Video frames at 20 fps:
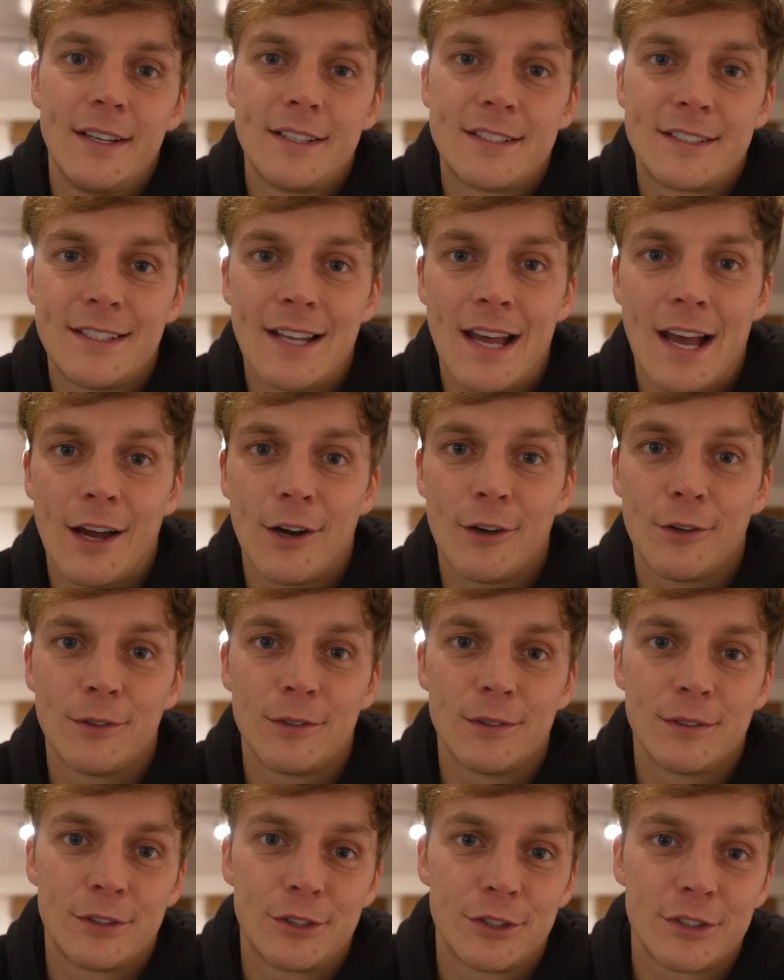It's
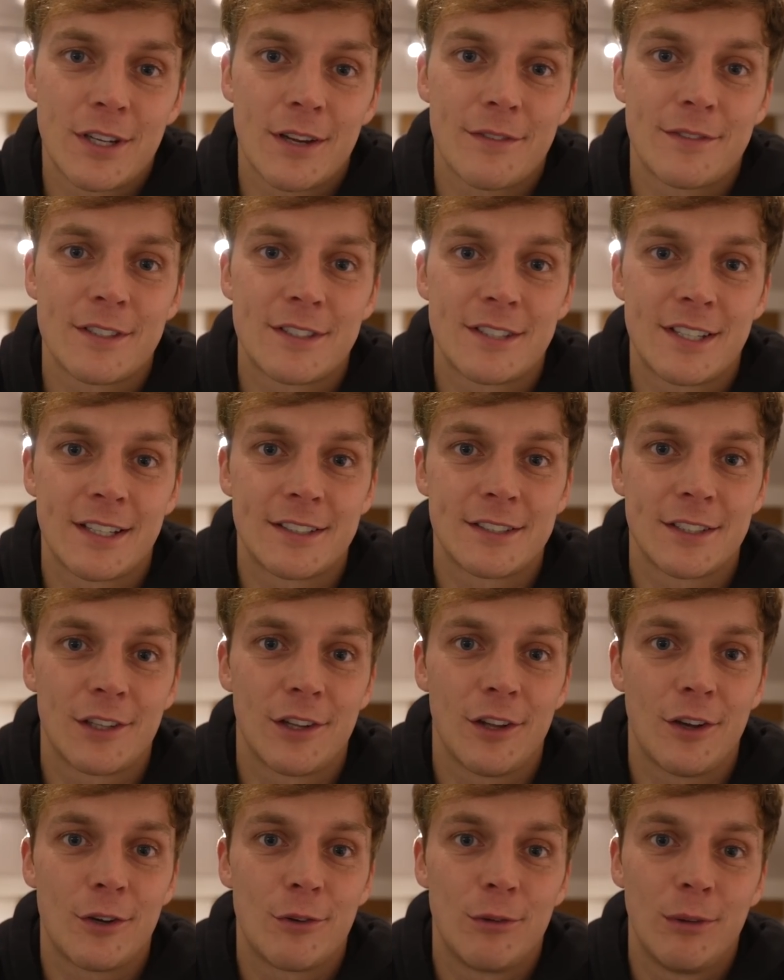now just after 6
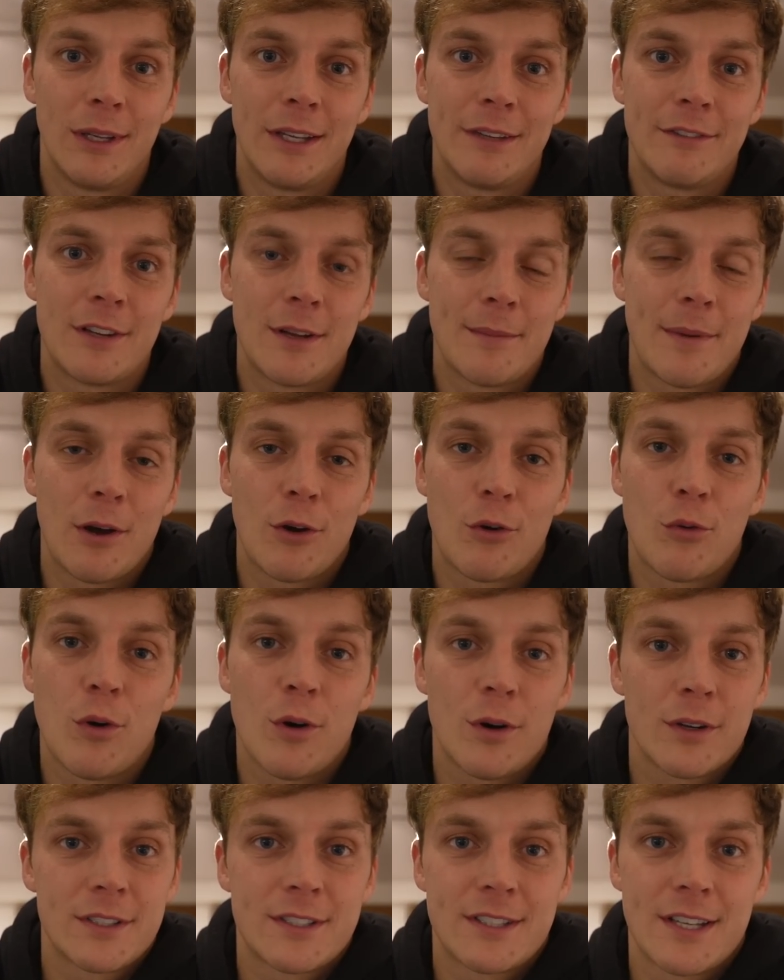o'clock. We're leaving at about
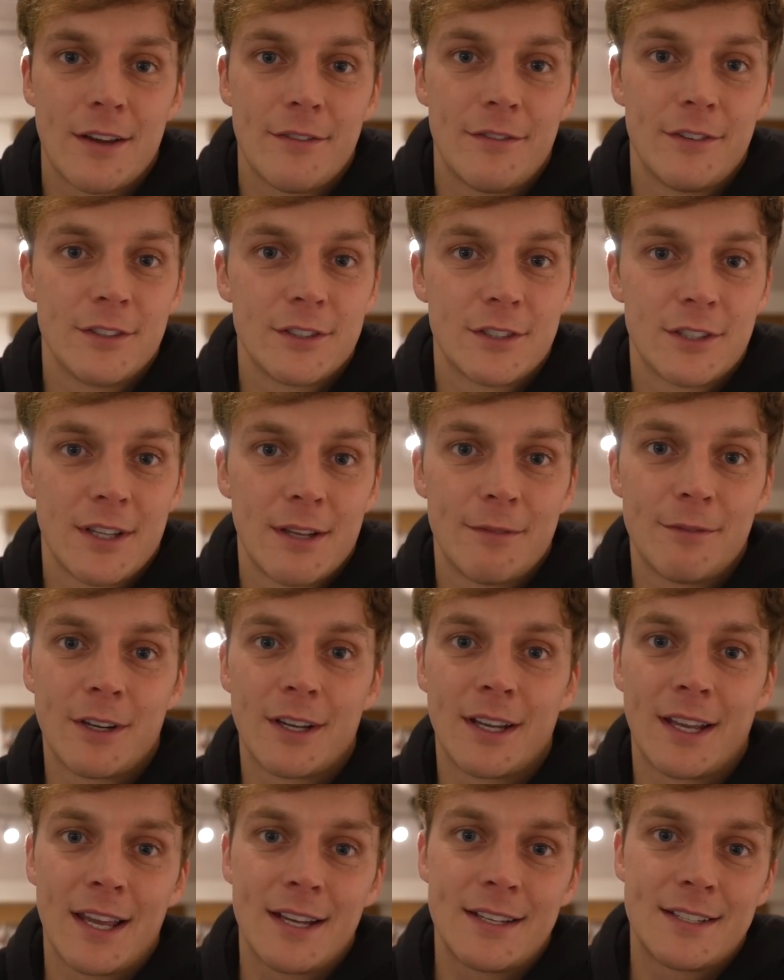6:45, so then we
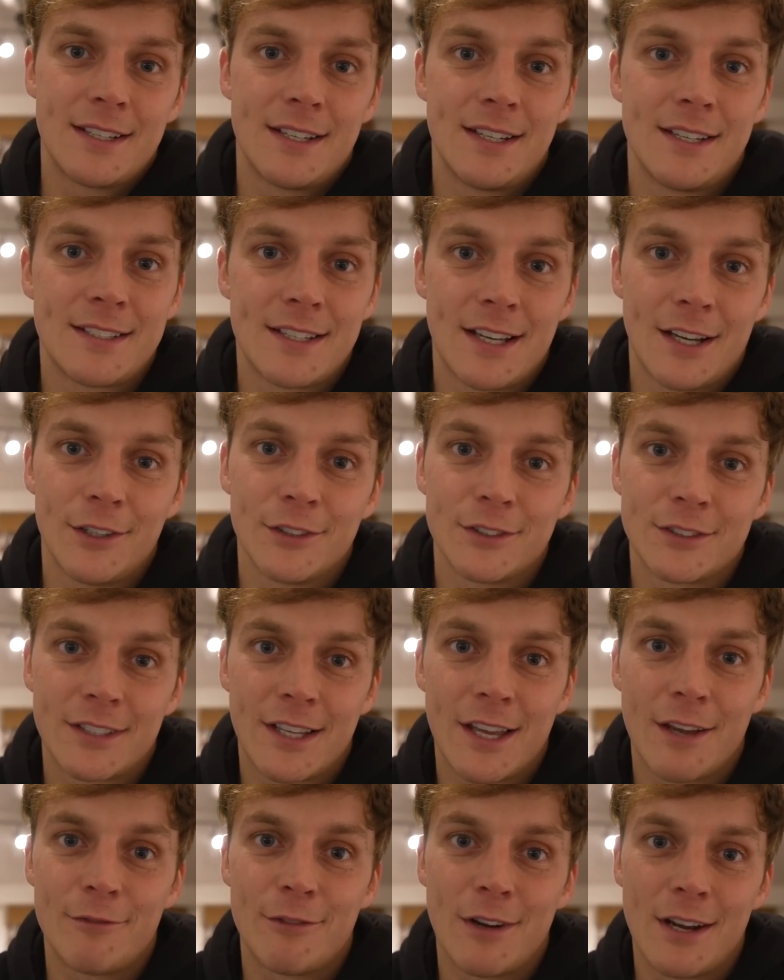can get to his house,
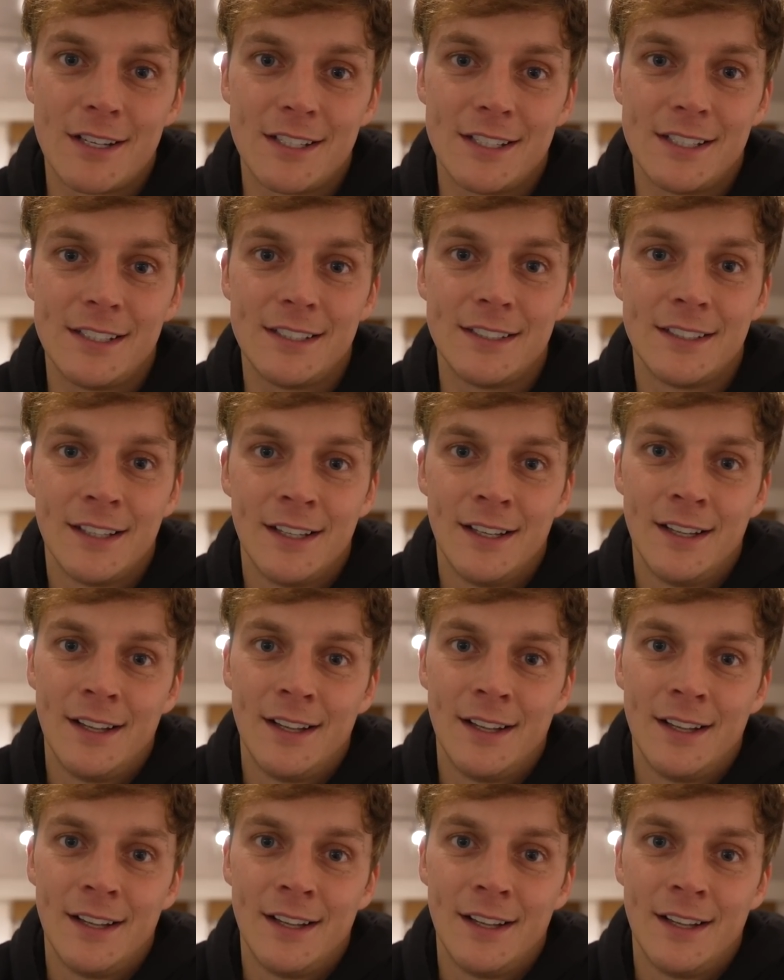get ready,